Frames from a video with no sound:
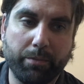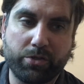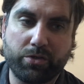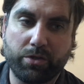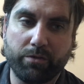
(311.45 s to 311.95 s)

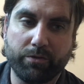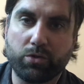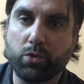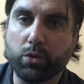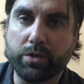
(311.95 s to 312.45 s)
mixture of a
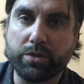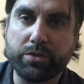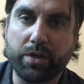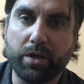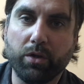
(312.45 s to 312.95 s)

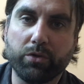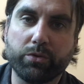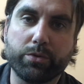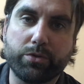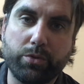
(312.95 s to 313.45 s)
tourist and
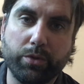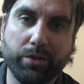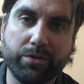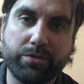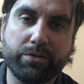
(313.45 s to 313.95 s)
also a
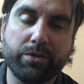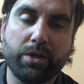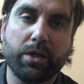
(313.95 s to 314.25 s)
student.